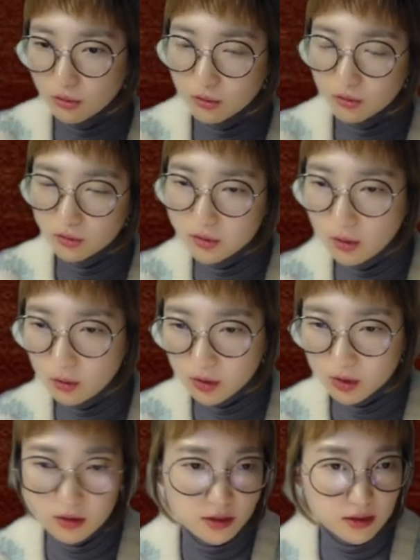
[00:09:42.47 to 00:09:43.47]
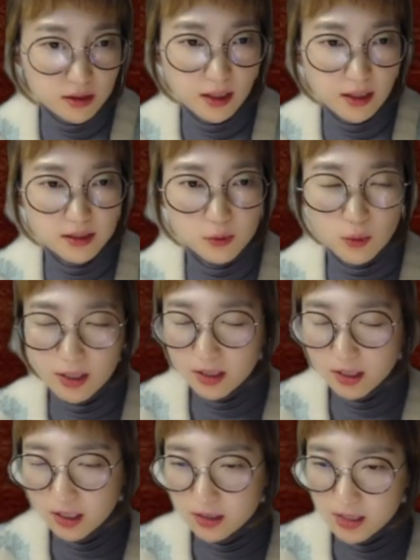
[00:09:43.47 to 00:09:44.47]
So in this case, white
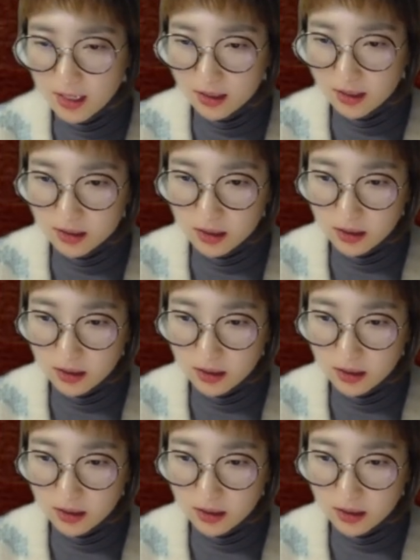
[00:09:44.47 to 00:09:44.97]
can take the